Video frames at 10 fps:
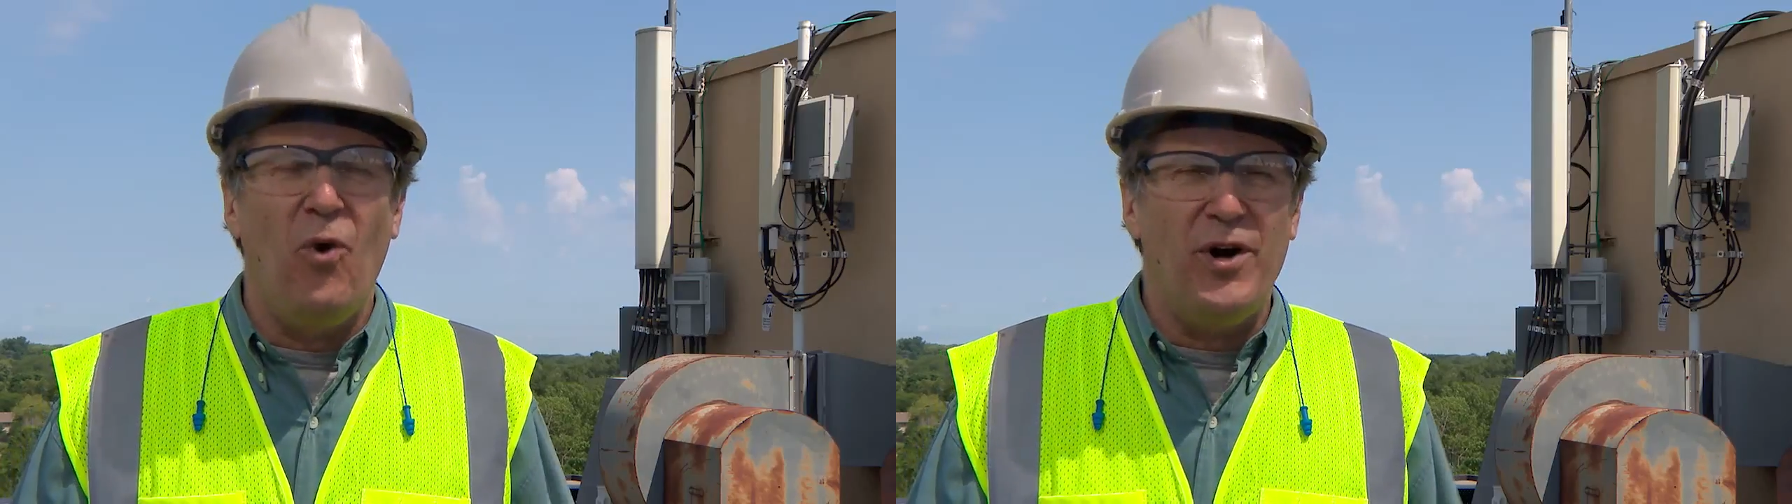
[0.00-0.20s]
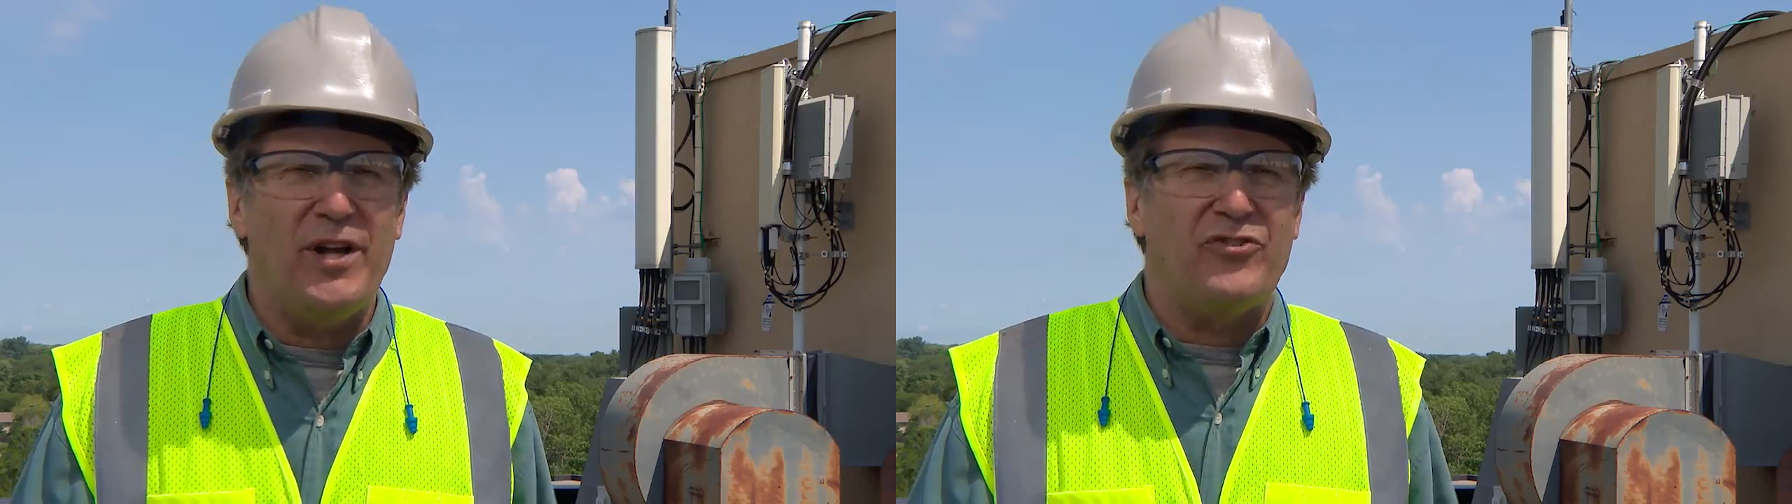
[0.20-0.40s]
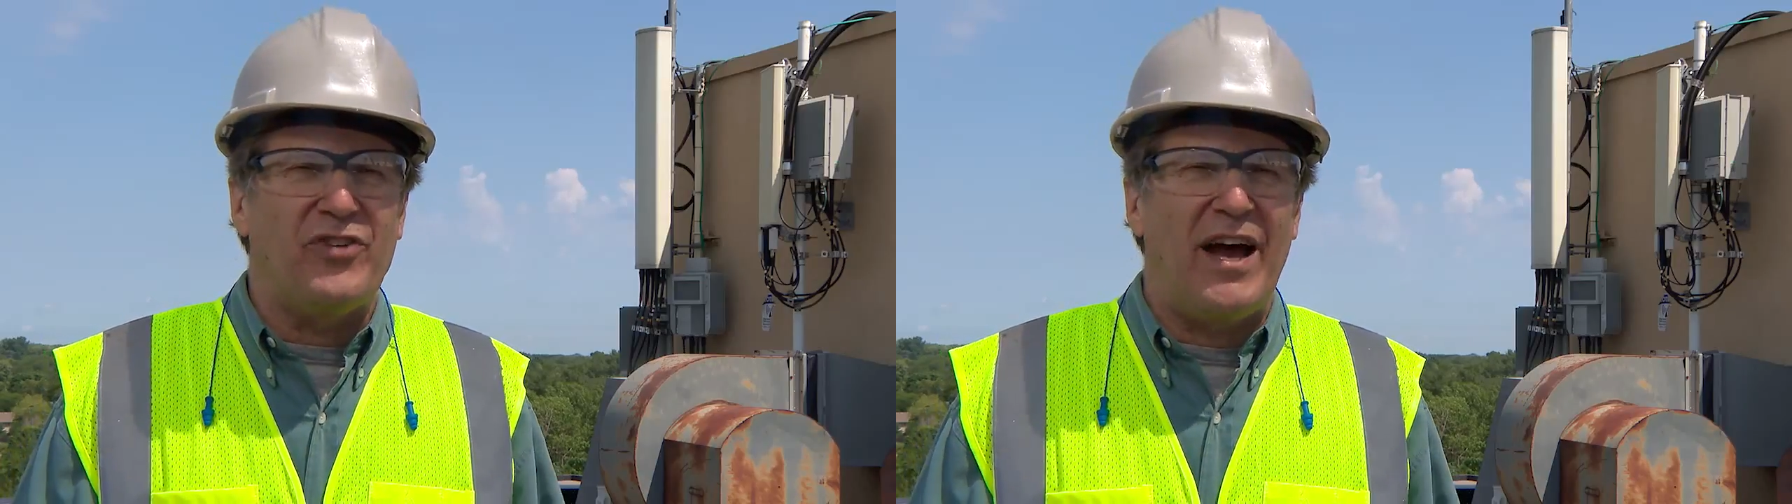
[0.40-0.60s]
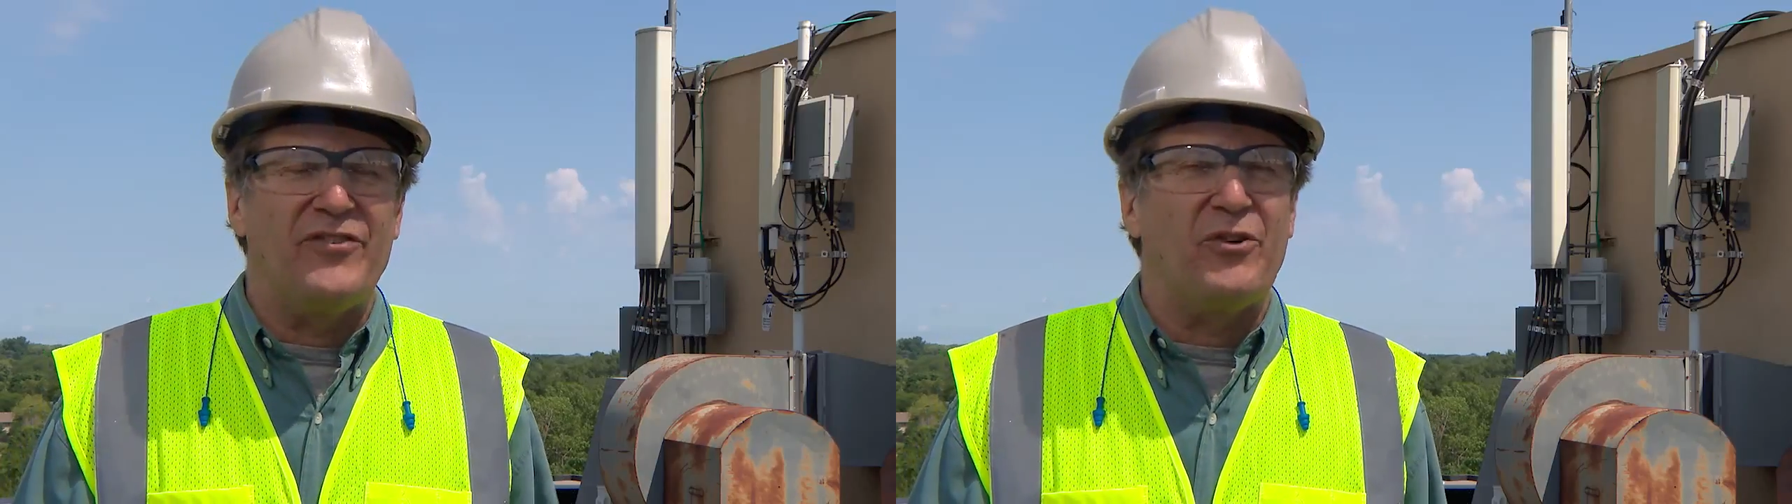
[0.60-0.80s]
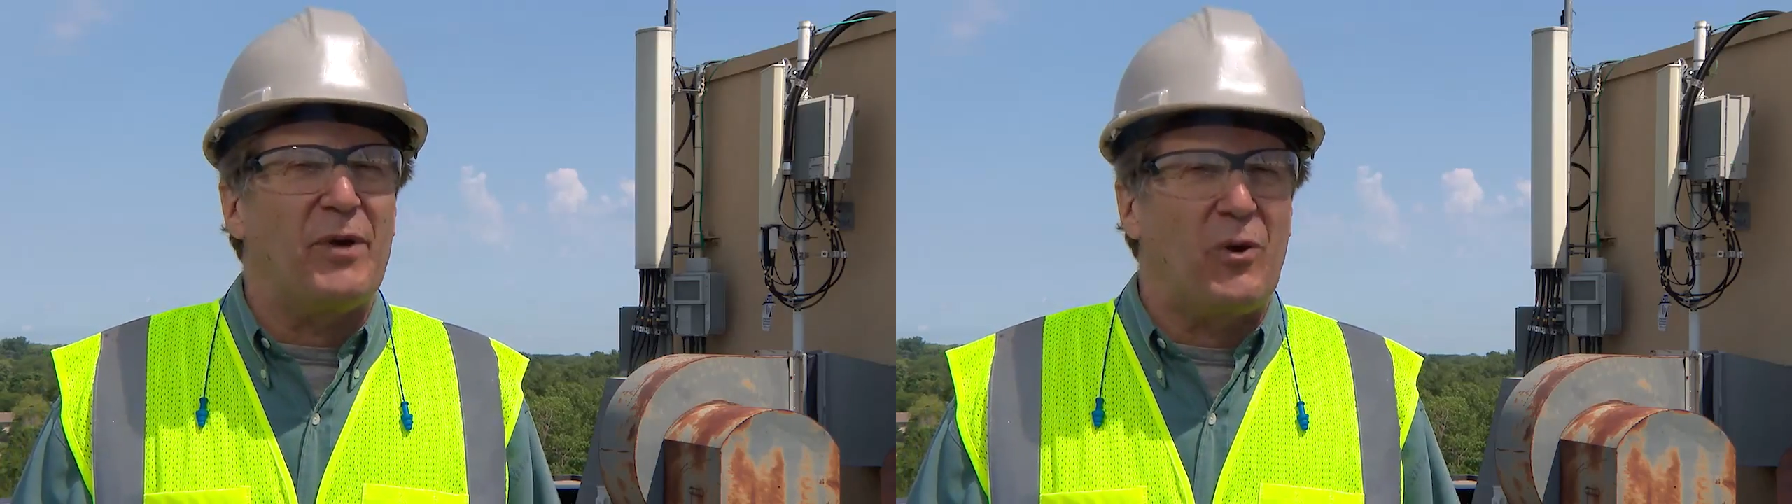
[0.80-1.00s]
warning
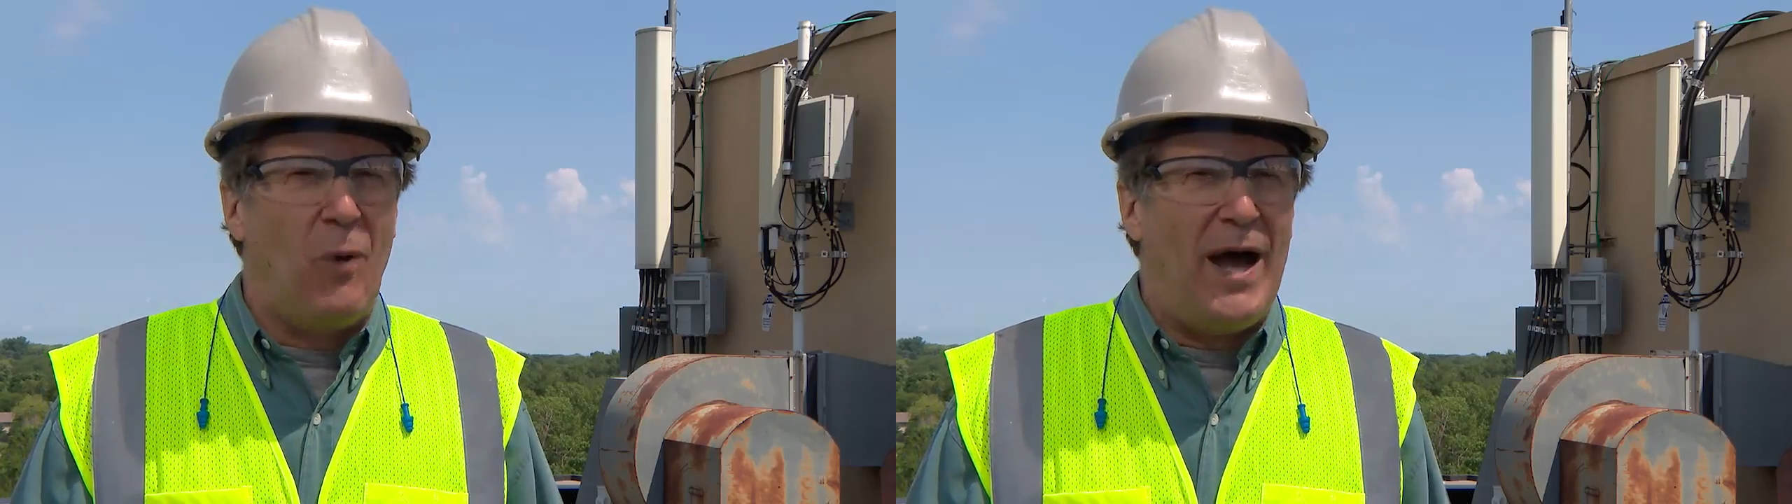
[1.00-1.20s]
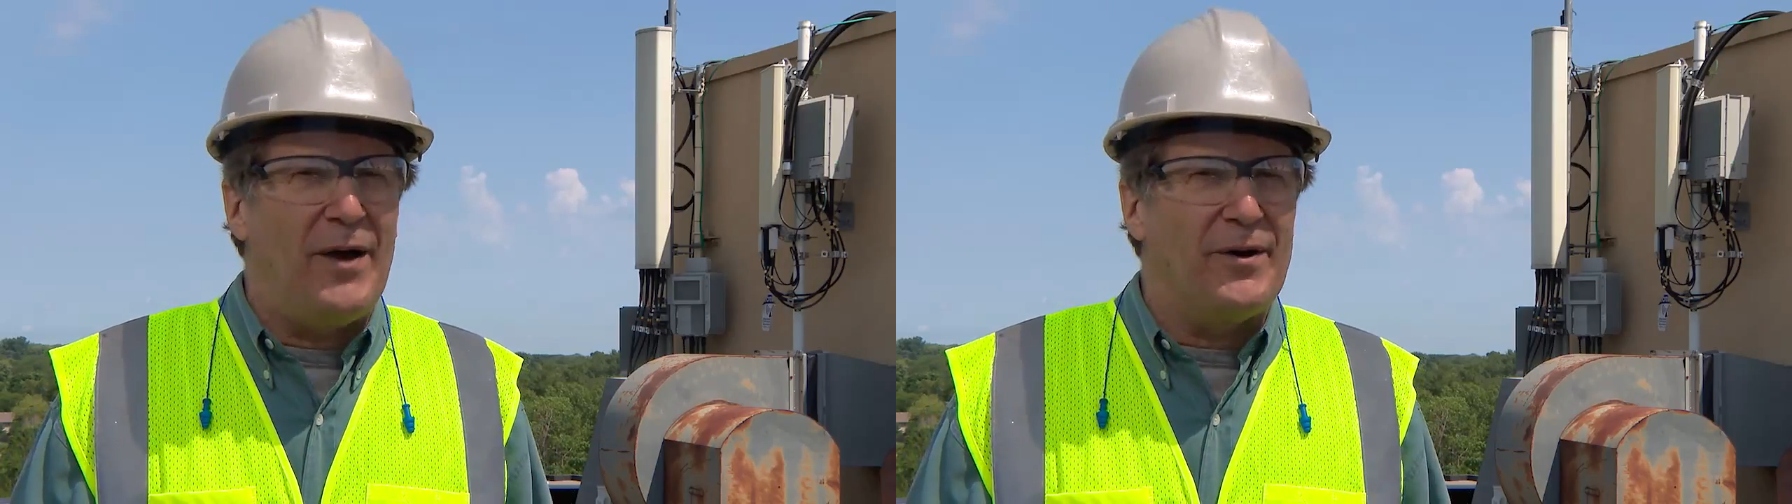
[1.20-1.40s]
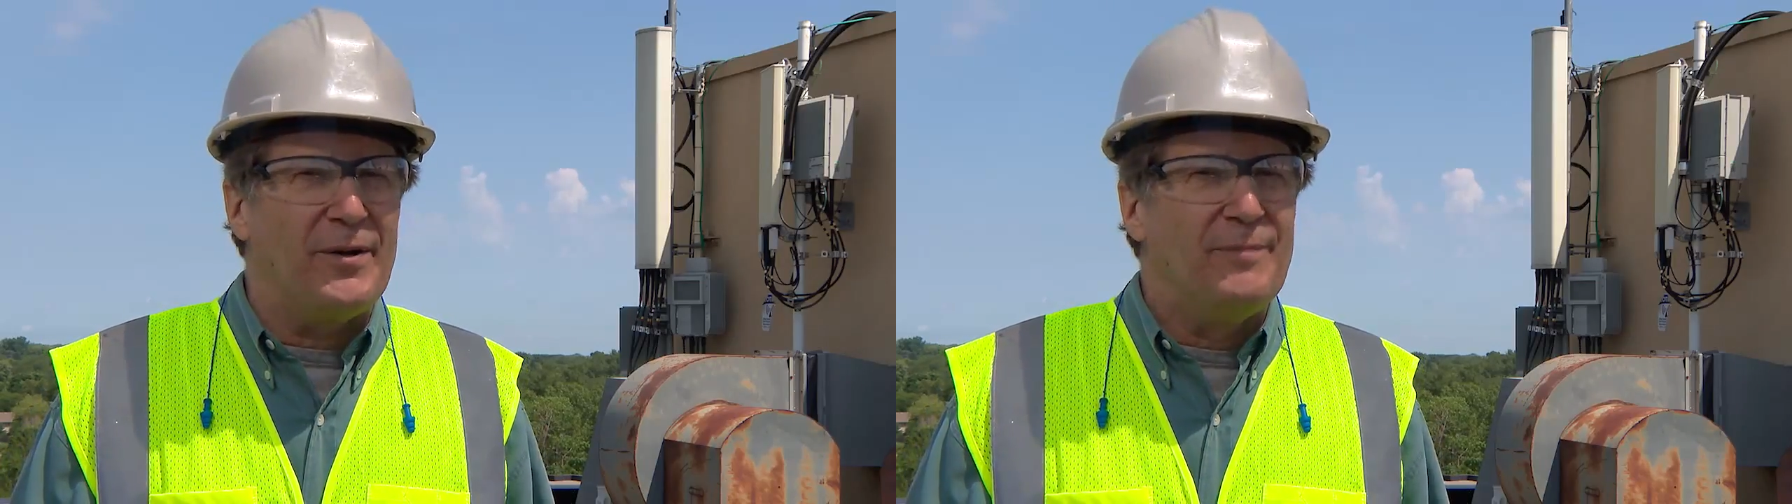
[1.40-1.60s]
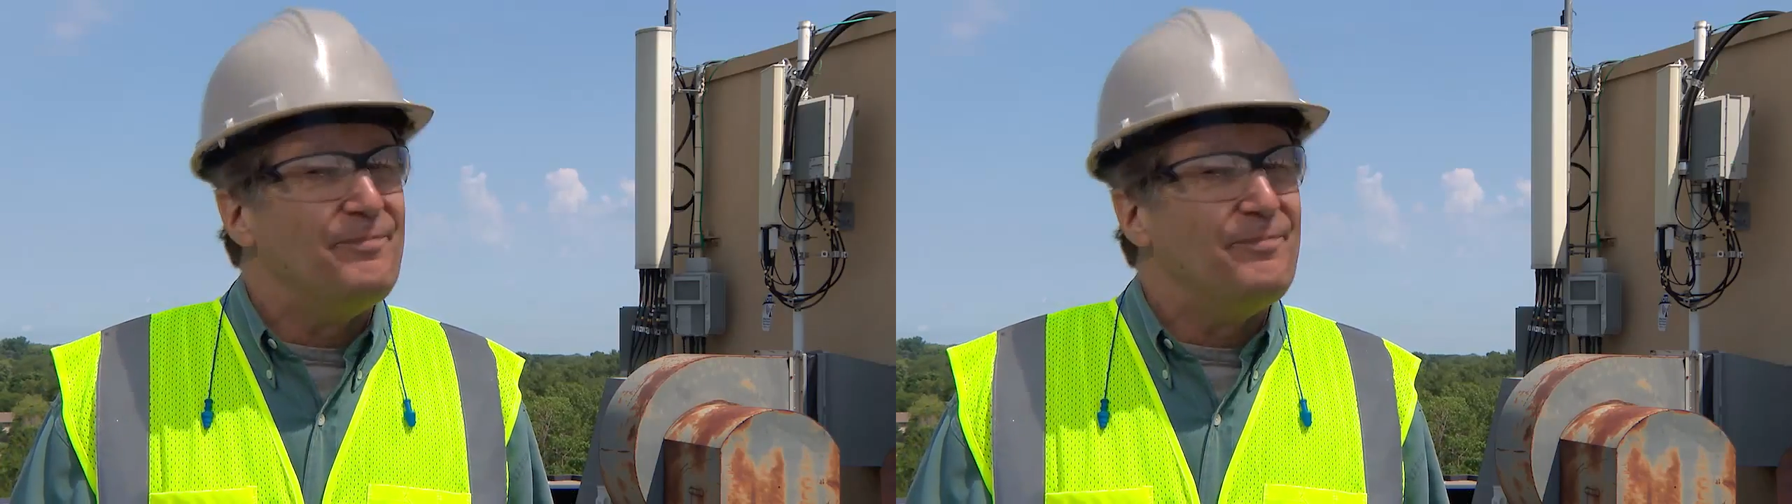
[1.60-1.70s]
signs are required,